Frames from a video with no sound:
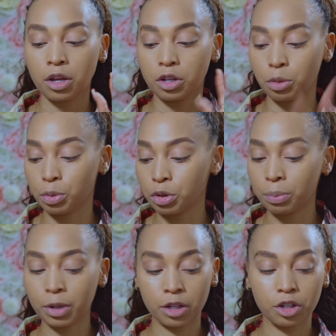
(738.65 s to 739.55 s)
The Beauty
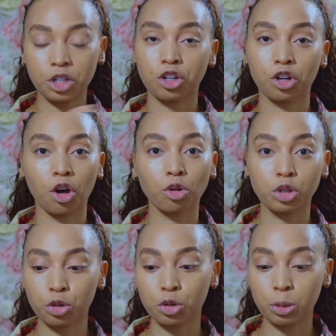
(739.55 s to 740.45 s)
Blender is your
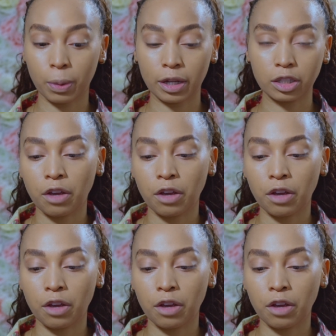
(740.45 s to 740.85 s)
go-to sponge.